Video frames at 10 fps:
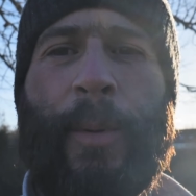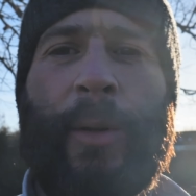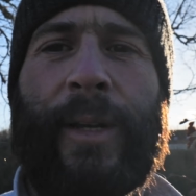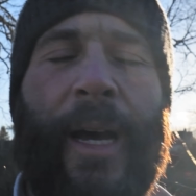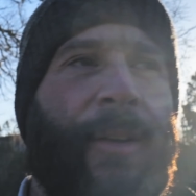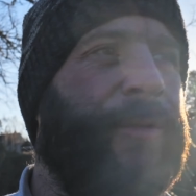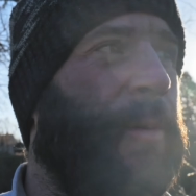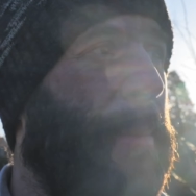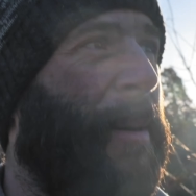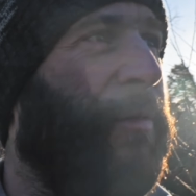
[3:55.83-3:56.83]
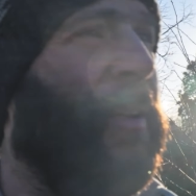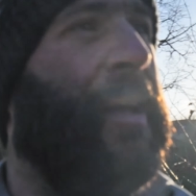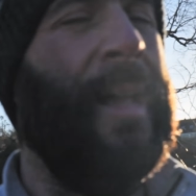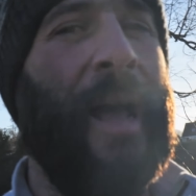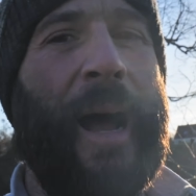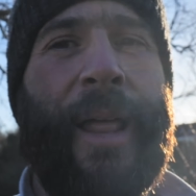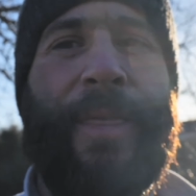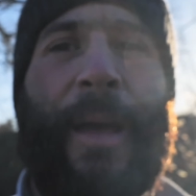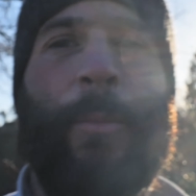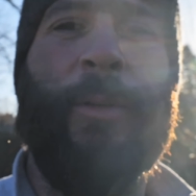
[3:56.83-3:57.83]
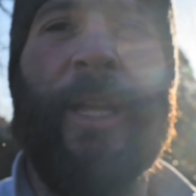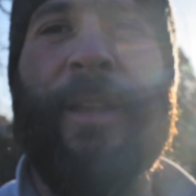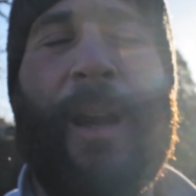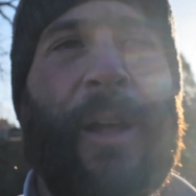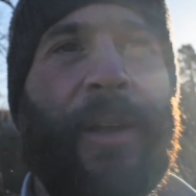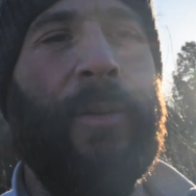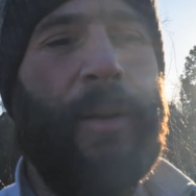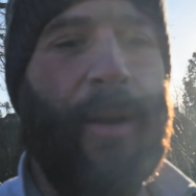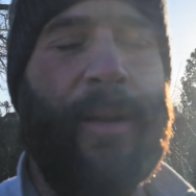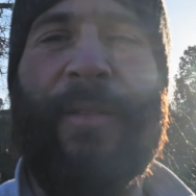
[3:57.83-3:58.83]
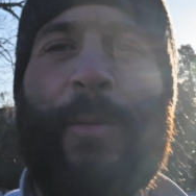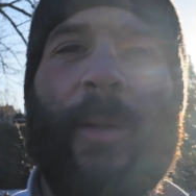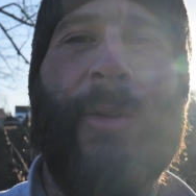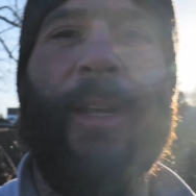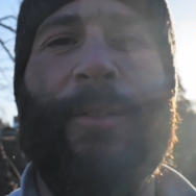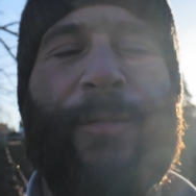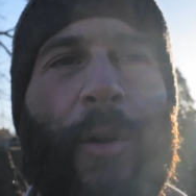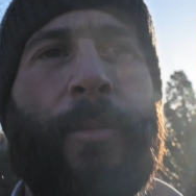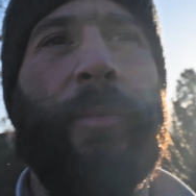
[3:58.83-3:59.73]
a wee look at it from above, and then we'll take the car down and I'll give you a wee look at it from